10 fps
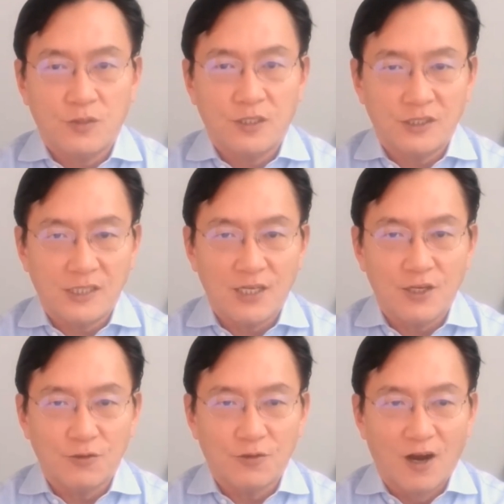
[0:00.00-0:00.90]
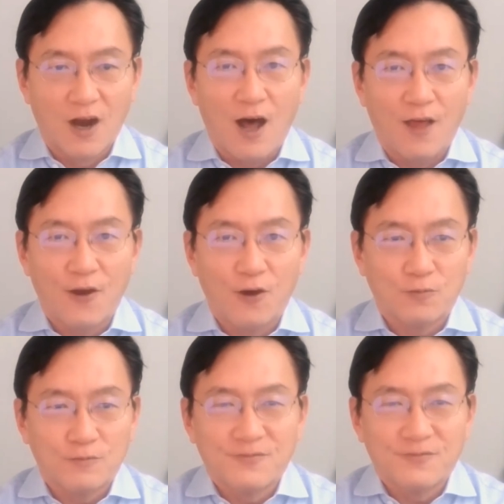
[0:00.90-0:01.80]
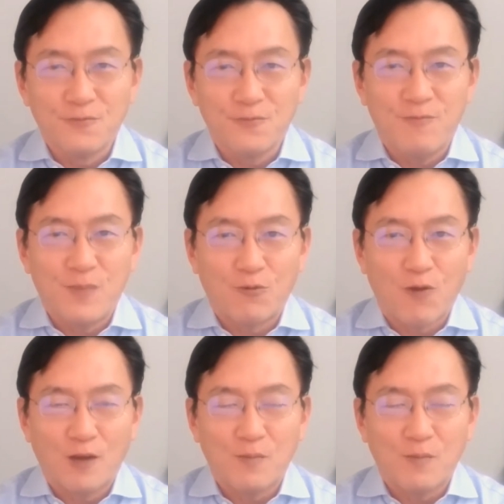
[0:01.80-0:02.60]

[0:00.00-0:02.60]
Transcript: continue. Although we've been wrong